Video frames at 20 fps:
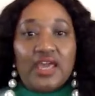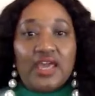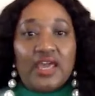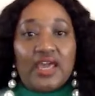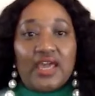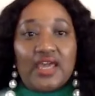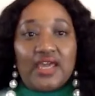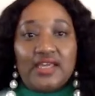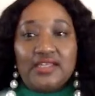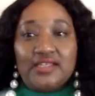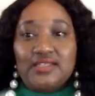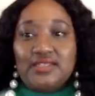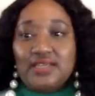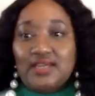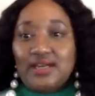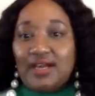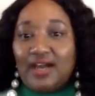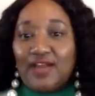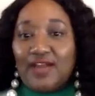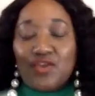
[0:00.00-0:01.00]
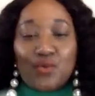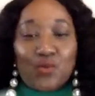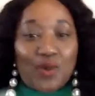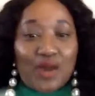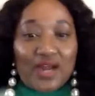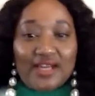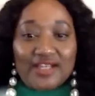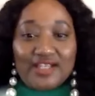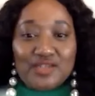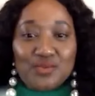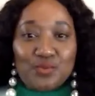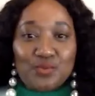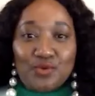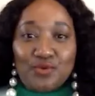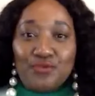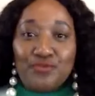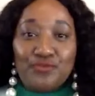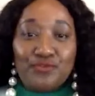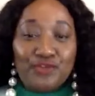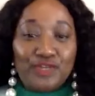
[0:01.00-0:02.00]
And otherwise, we're a
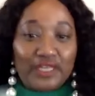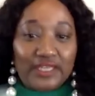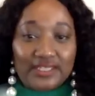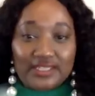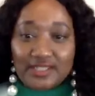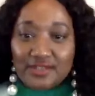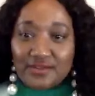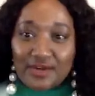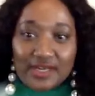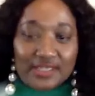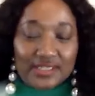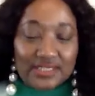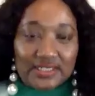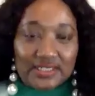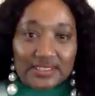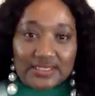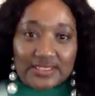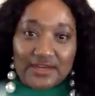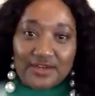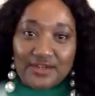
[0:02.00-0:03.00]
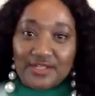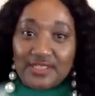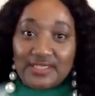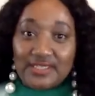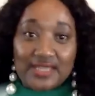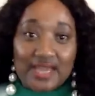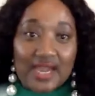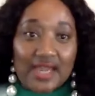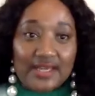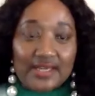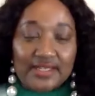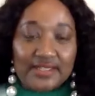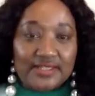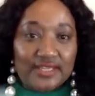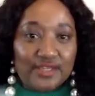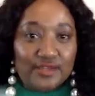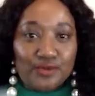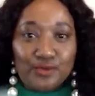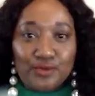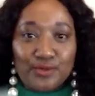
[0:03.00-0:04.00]
fully integrated interior design and
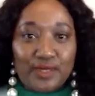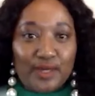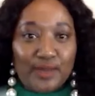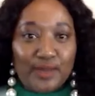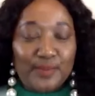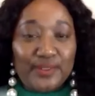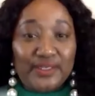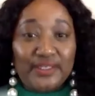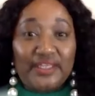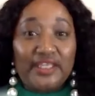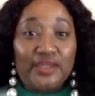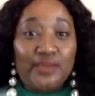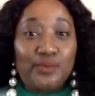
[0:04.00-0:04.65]
decor company.